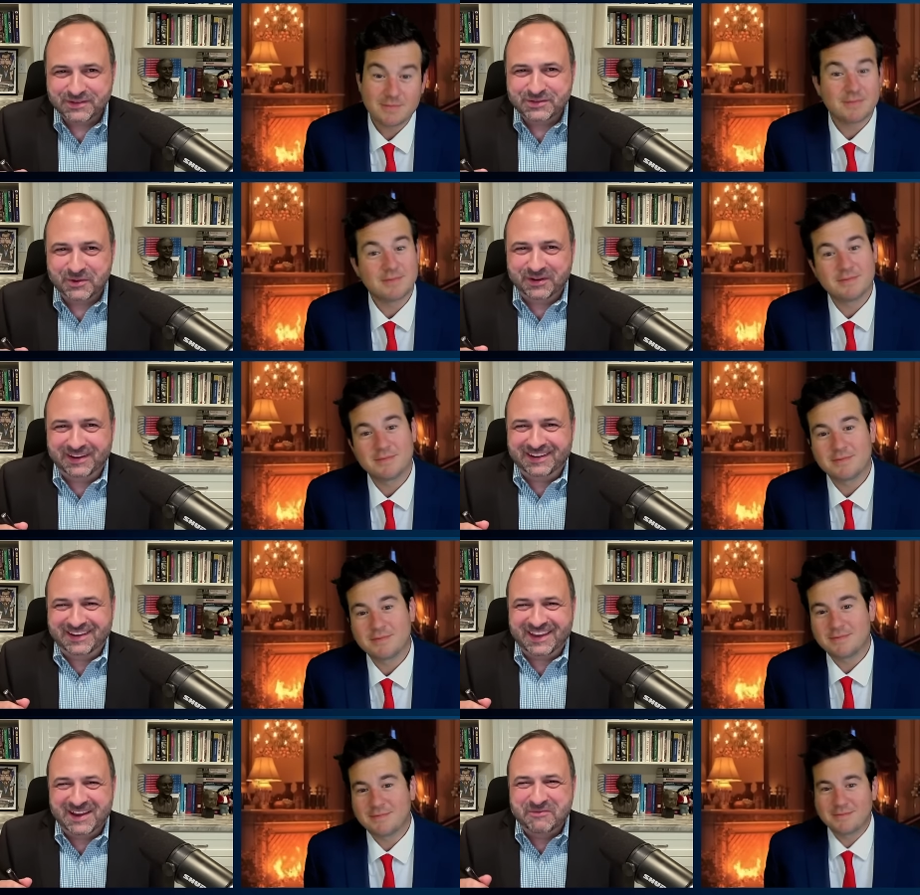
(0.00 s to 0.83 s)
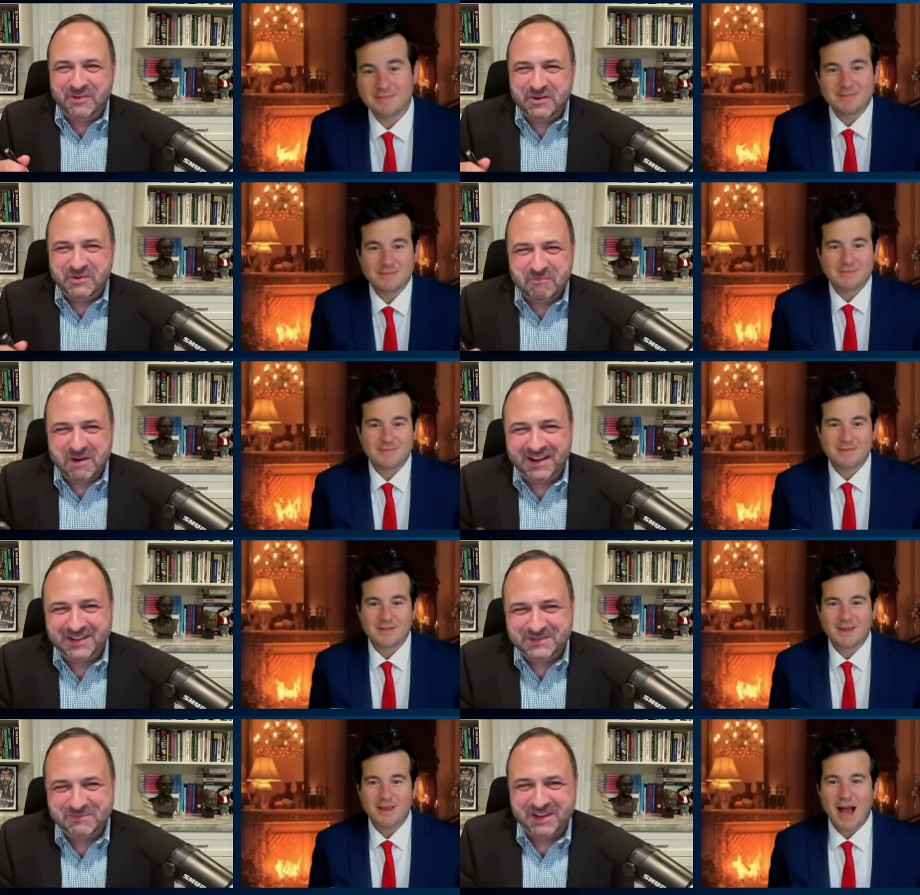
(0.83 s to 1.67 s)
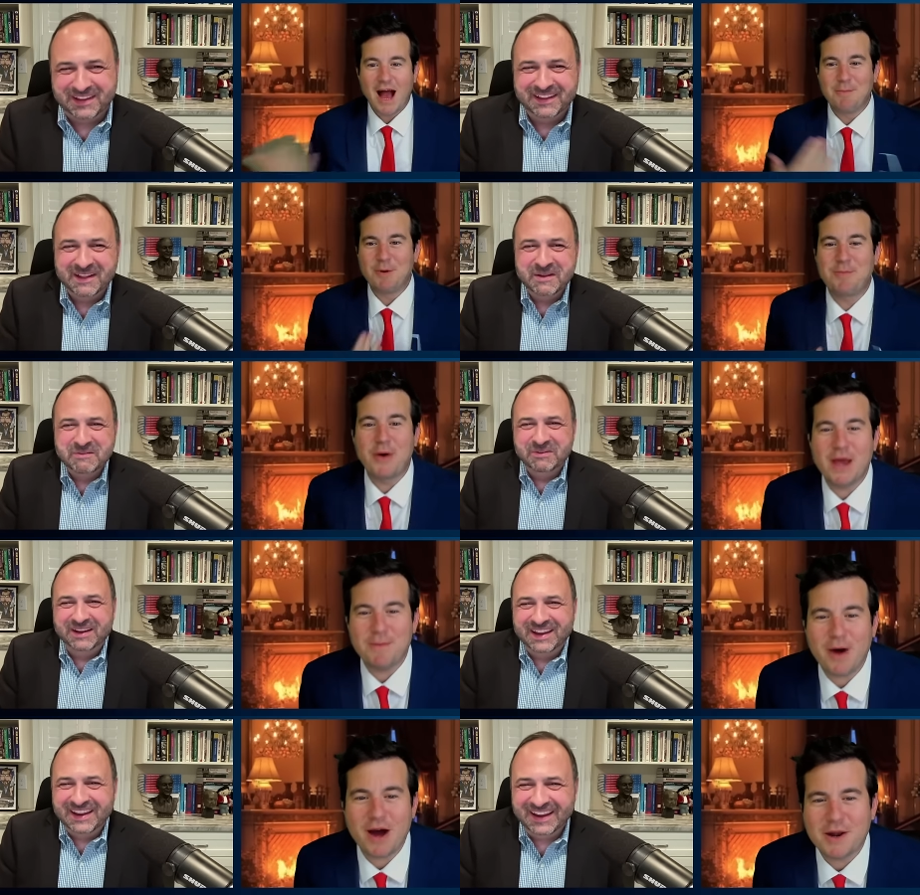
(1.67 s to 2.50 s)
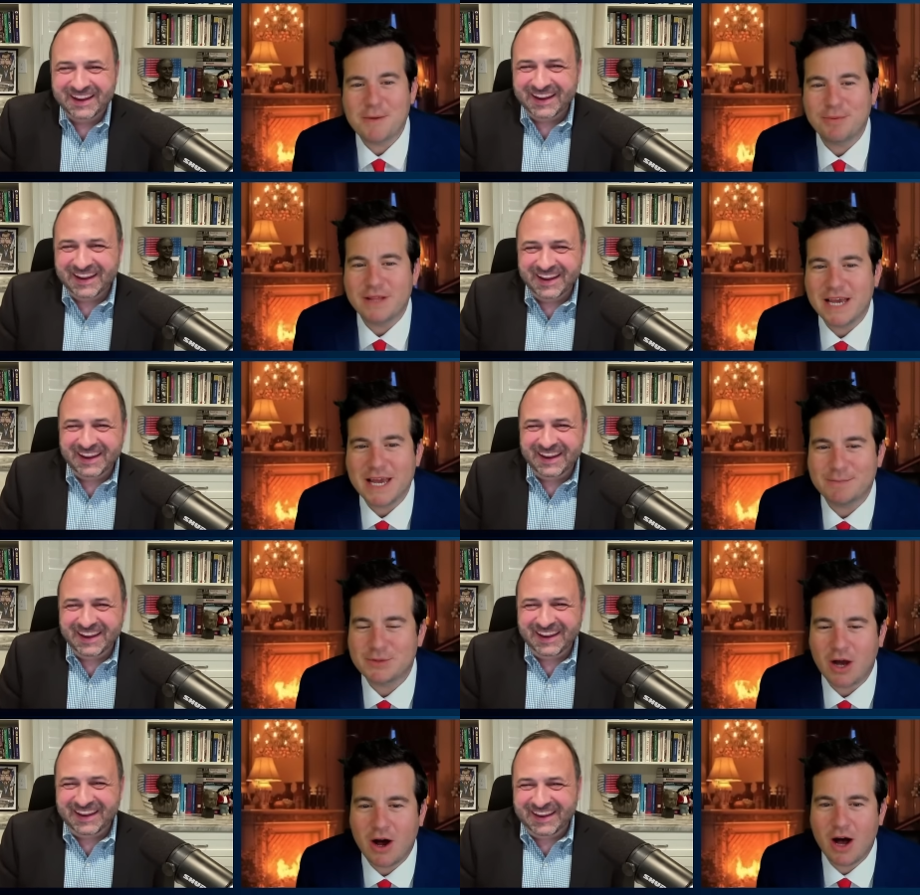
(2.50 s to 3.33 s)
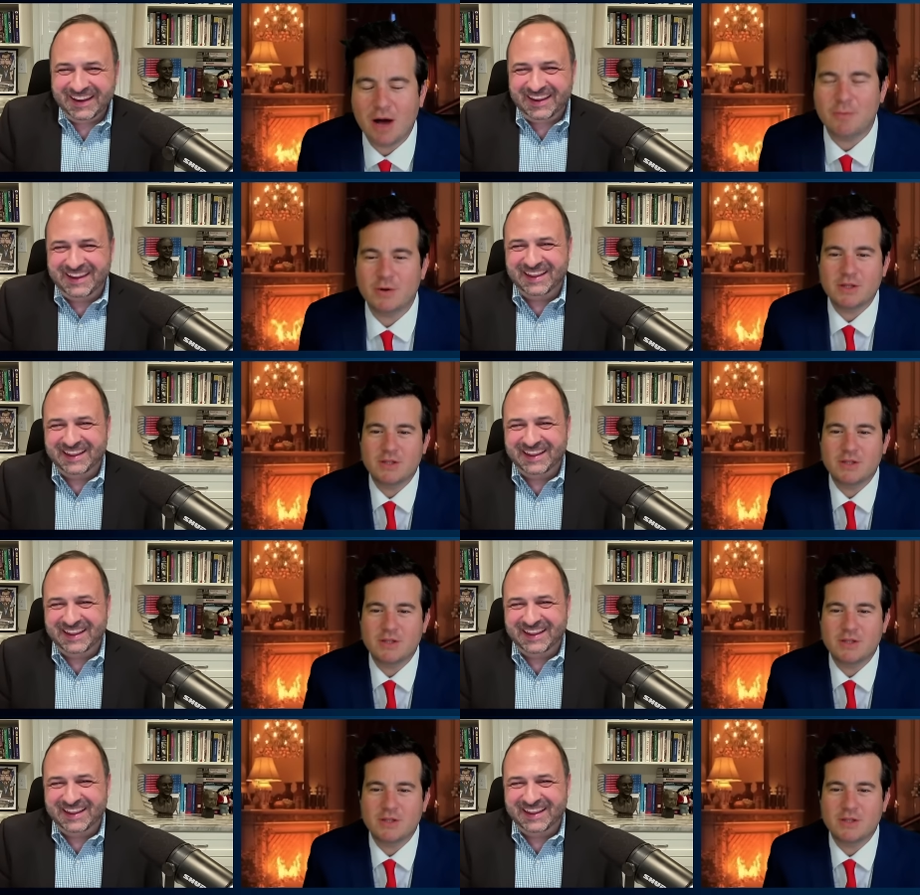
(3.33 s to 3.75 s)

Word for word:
Speaker 1: so kind of undermines me. I'm
Speaker 2: a pimp on a blimp, Tom. What are you